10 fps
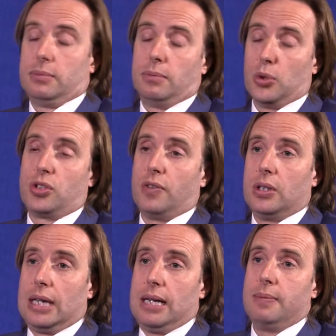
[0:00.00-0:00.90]
Most of the
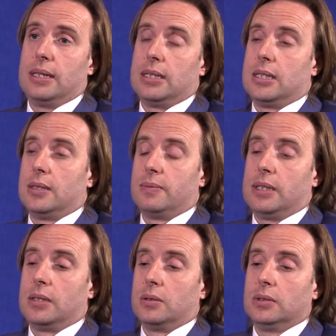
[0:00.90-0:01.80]
time,
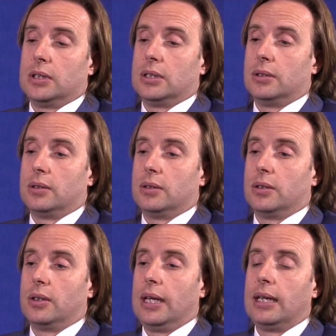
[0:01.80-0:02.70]

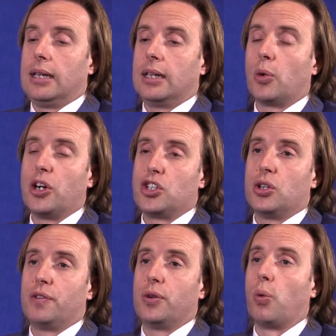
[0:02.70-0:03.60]
a
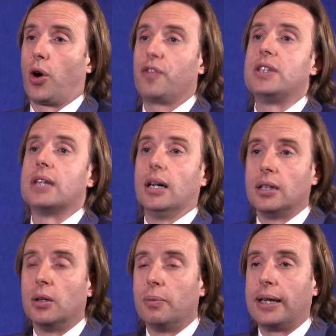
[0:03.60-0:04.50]
question of a work visa,
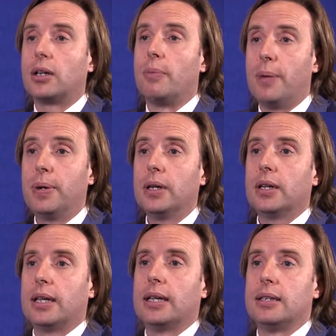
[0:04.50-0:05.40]
you know, might come up,
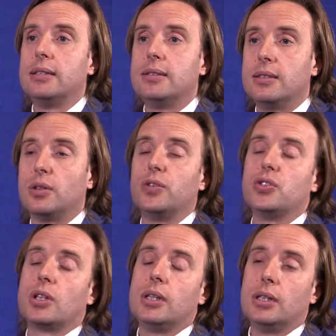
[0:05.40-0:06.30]
and this is
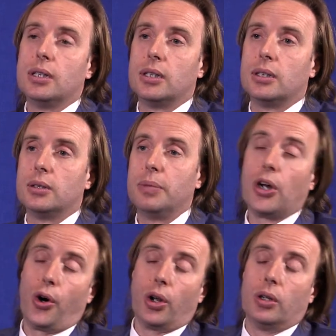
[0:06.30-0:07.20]
obviously a big
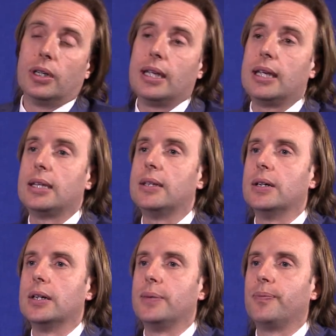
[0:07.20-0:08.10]
hurdle.
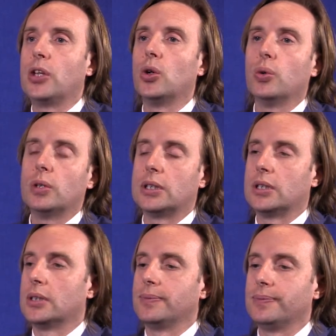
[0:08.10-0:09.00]

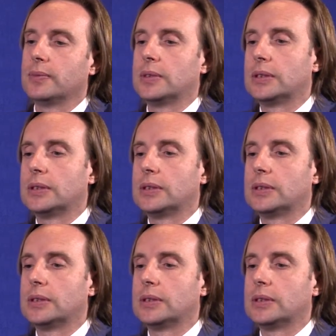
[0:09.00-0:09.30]
And